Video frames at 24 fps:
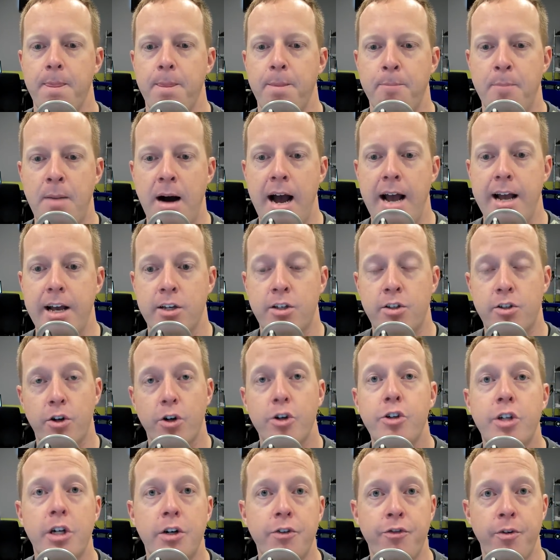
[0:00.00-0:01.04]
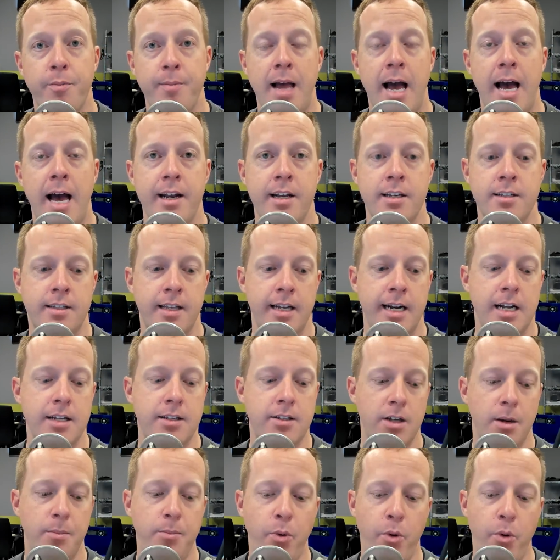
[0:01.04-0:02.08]
My assertion from that is that at
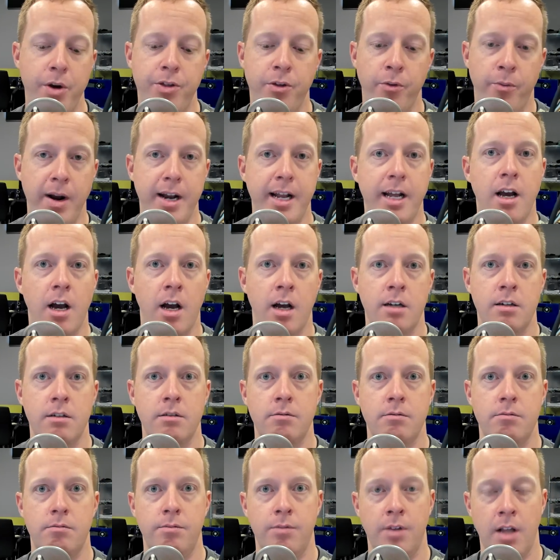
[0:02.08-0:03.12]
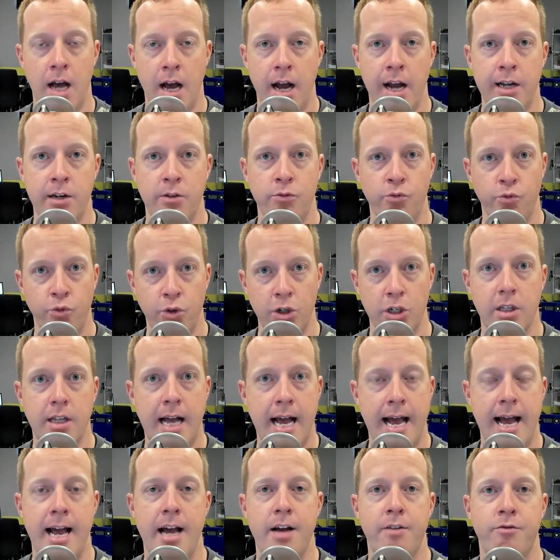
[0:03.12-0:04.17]
some point the Radeon line will
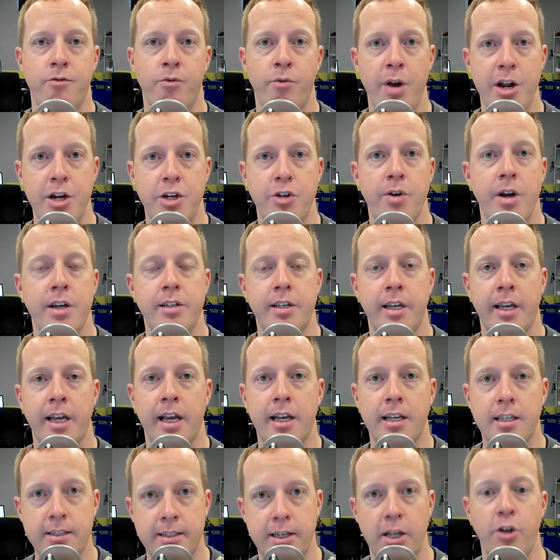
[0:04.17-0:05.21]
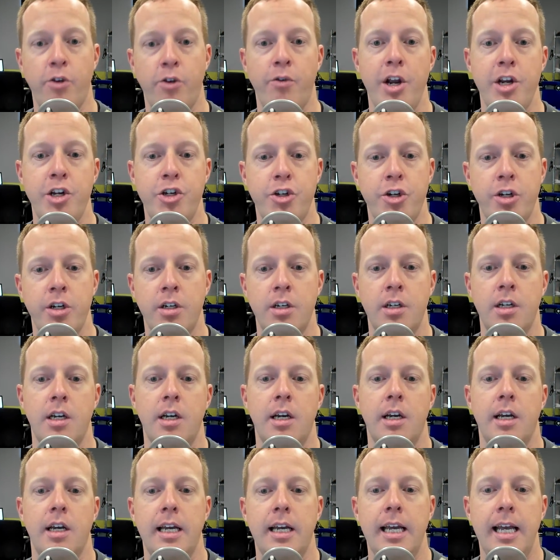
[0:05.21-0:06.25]
have ray tracing acceleration
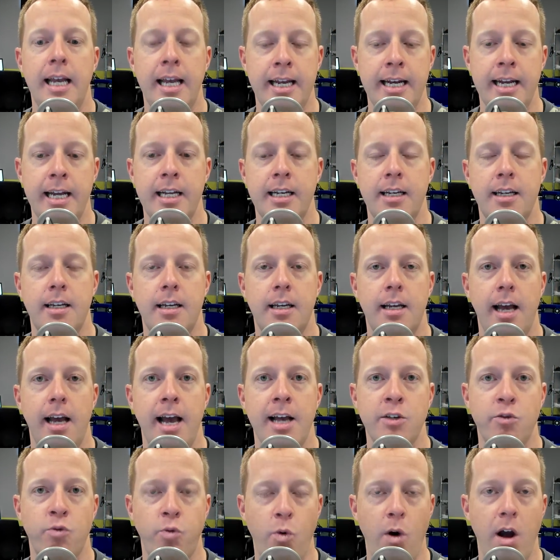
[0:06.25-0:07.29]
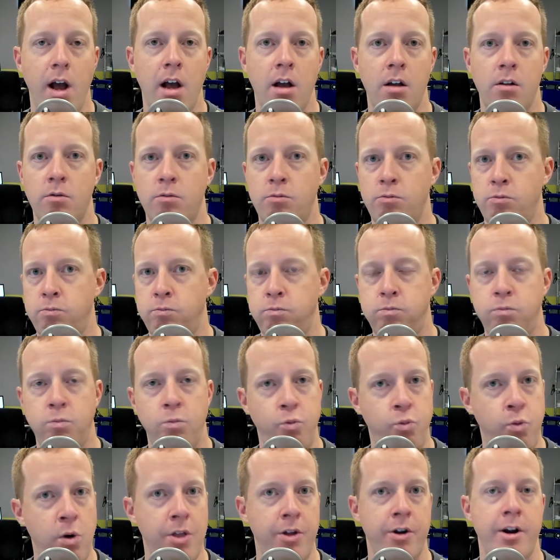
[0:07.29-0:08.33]
in it as well.
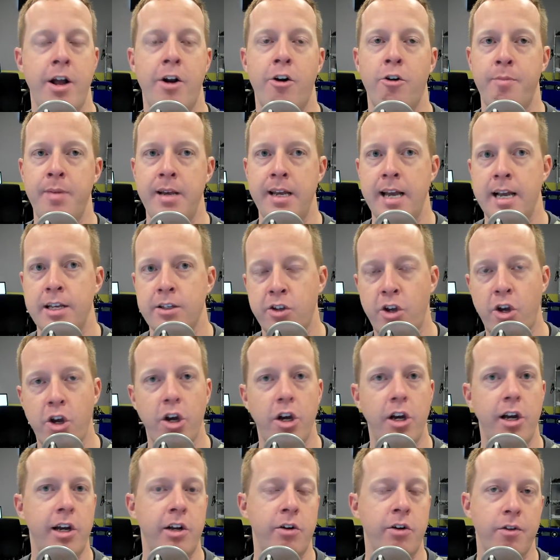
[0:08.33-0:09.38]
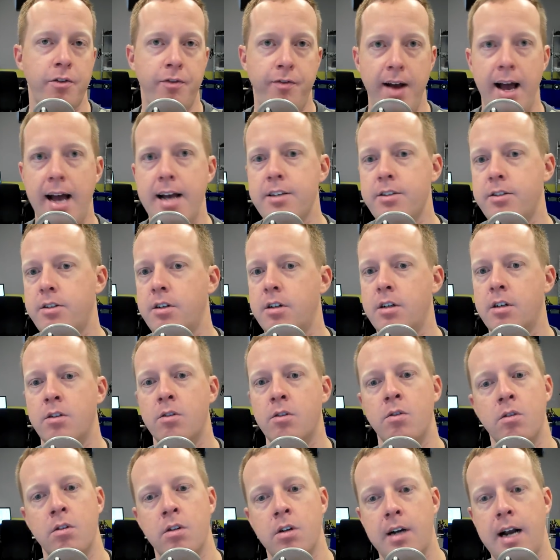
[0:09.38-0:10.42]
Whether or not it'll be as good or faster
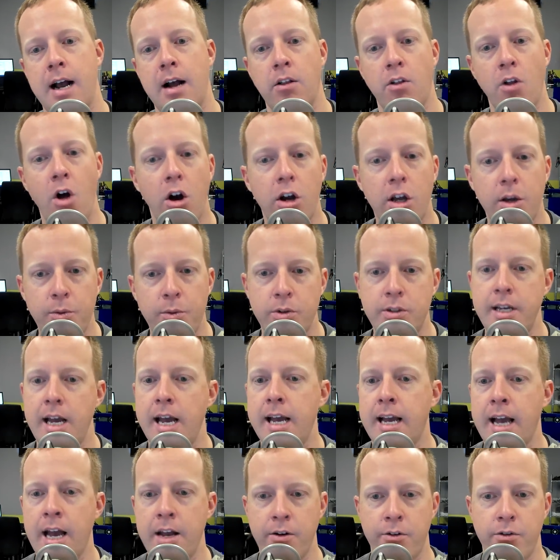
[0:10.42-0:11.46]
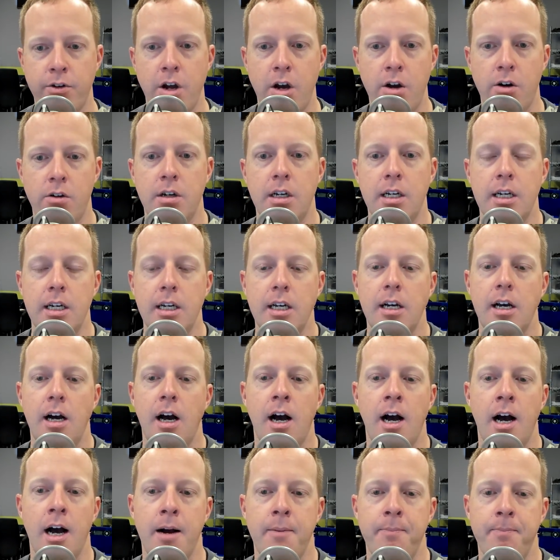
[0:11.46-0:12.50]
or how long it will take, I don't know.
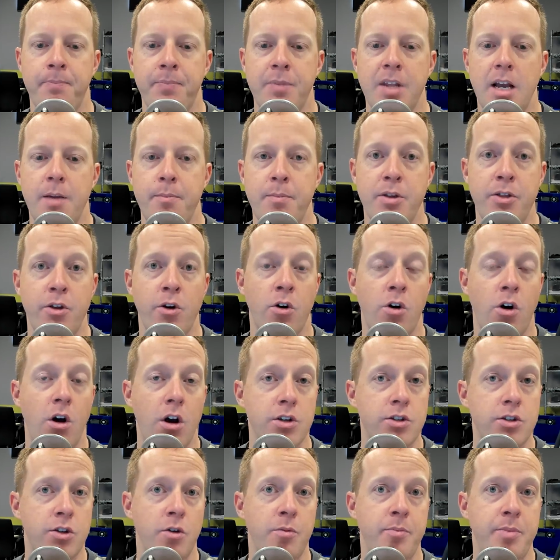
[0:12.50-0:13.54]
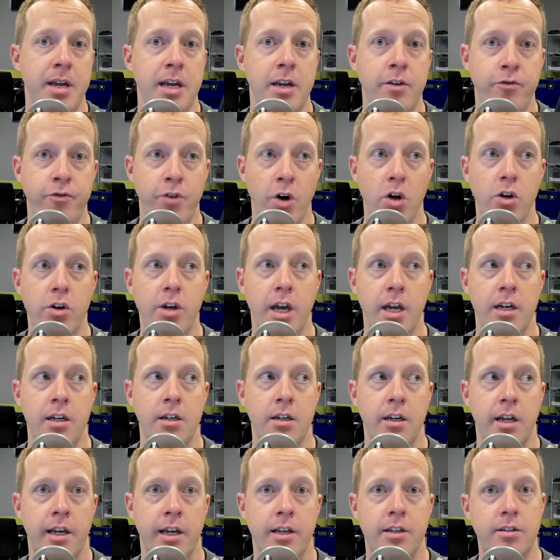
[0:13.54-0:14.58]
But there will also be
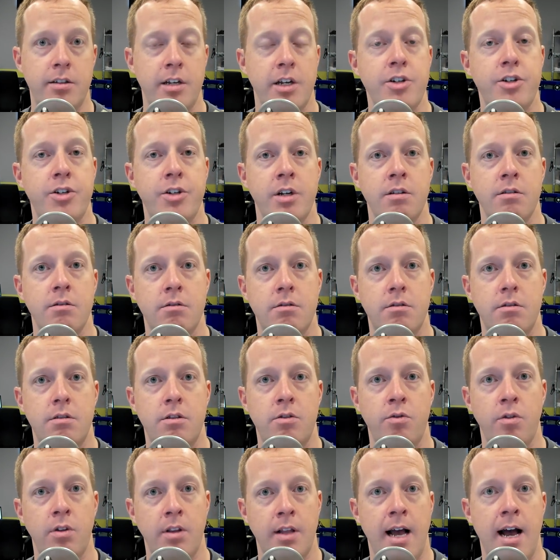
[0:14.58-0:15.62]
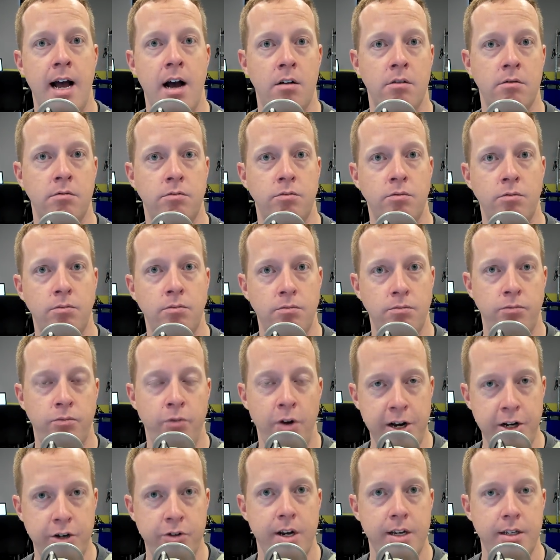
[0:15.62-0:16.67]
Vulkan extensions to allow
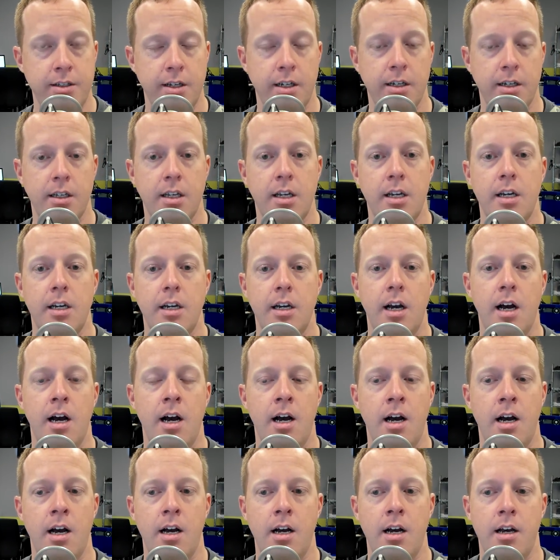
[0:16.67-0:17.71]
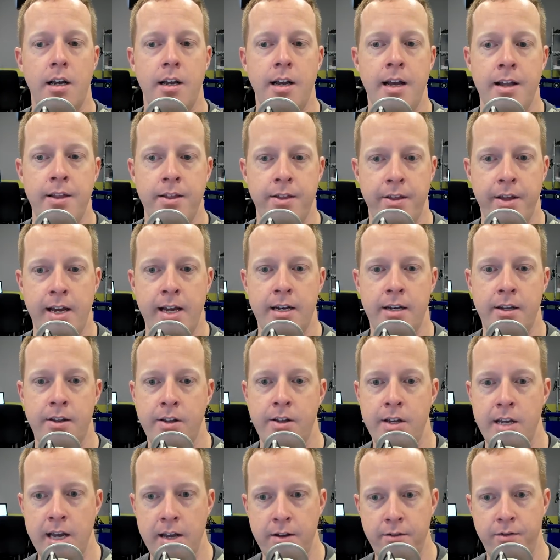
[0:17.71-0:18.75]
ray tracing. And then
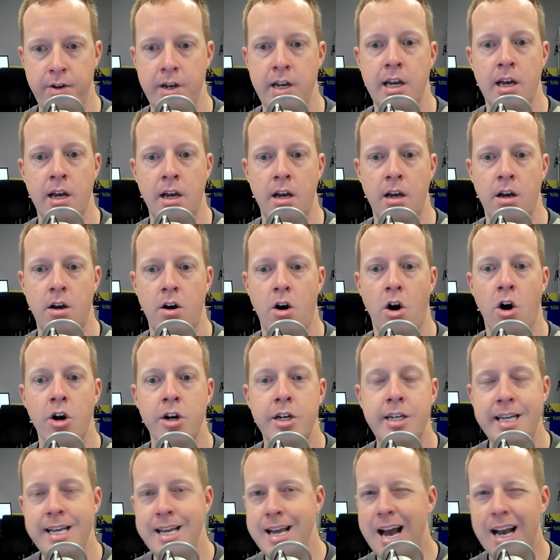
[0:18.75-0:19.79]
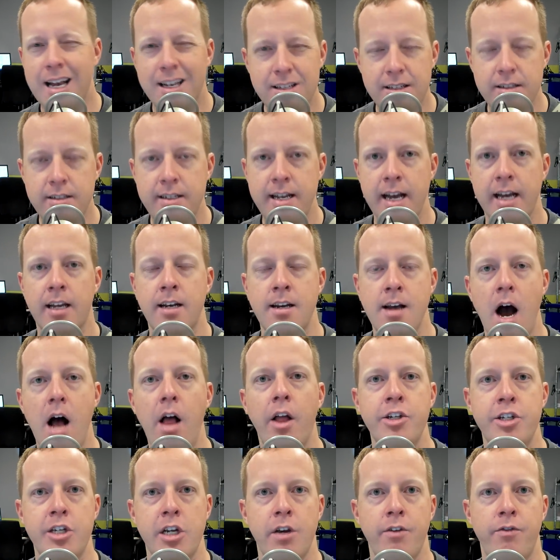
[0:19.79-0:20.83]
the NVIDIA RTX
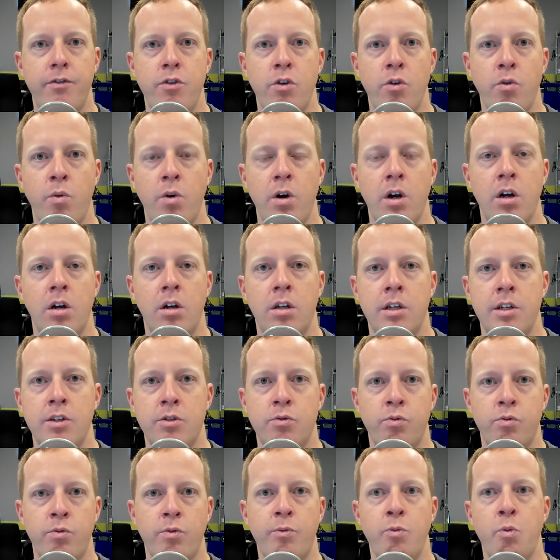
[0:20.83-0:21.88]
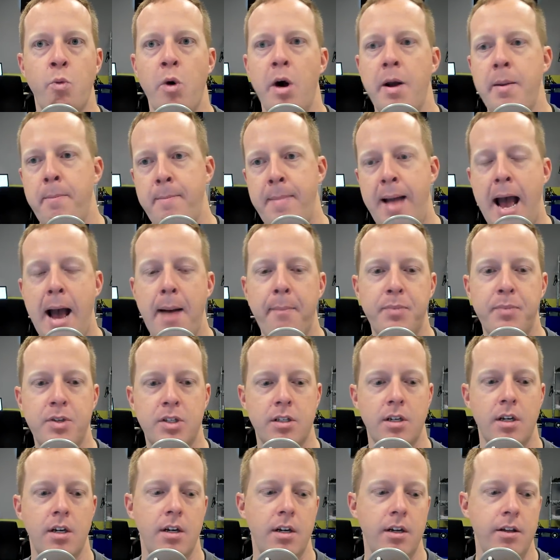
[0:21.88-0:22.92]
technology, if you will, is what
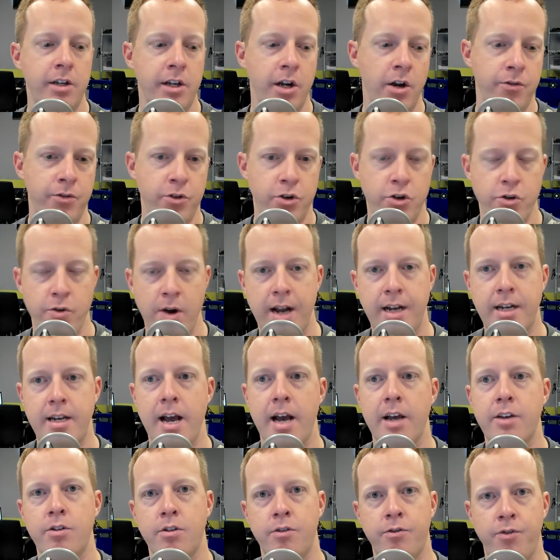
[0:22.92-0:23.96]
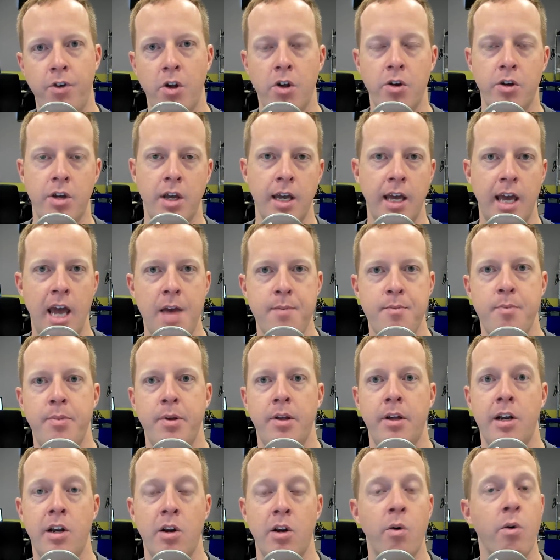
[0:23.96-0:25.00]
maps, you know, the DirectX or the Vulkan
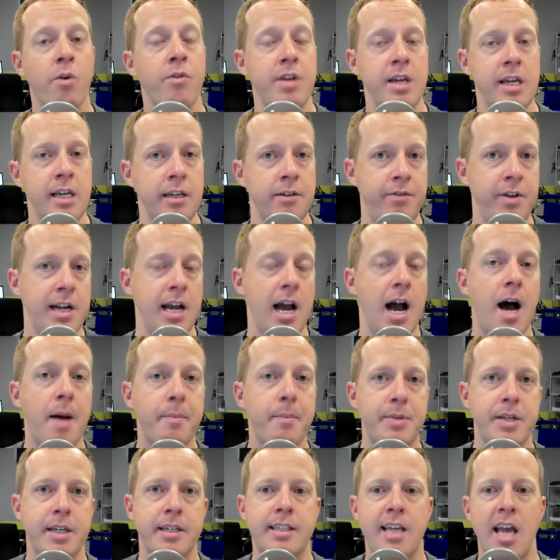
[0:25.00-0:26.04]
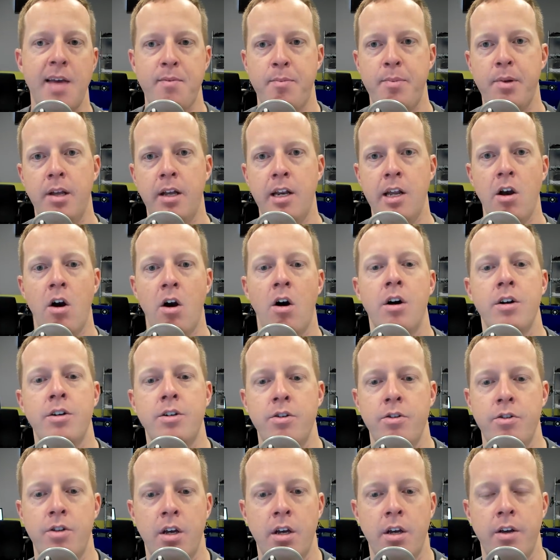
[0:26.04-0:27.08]
capability or the NVIDIA Optics capability
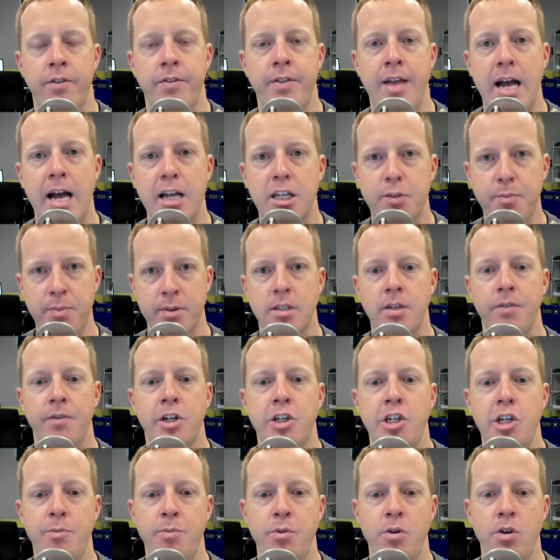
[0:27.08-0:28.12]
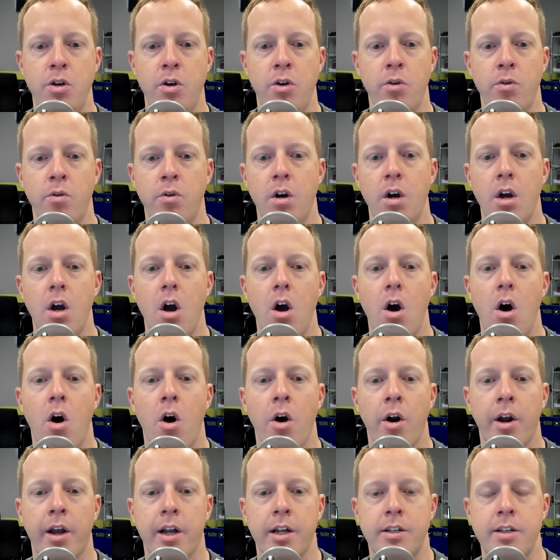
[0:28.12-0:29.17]
onto that specific GPU
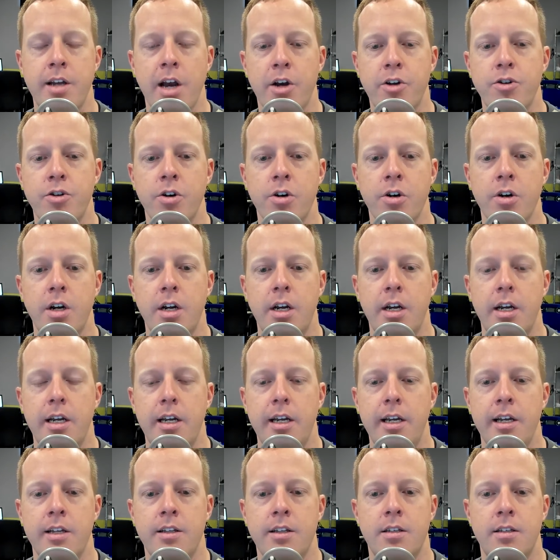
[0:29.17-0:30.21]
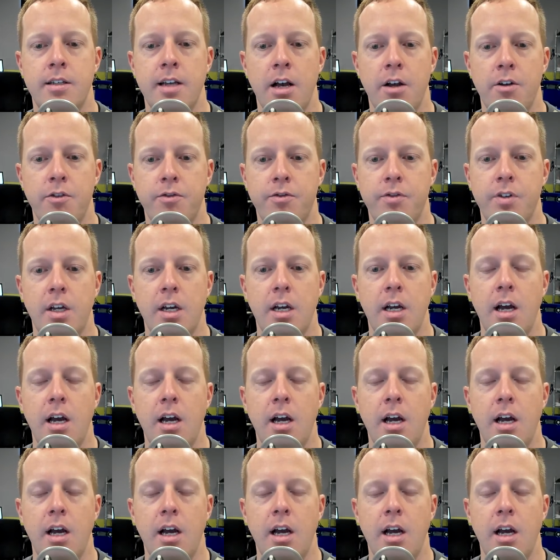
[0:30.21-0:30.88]
architecture itself.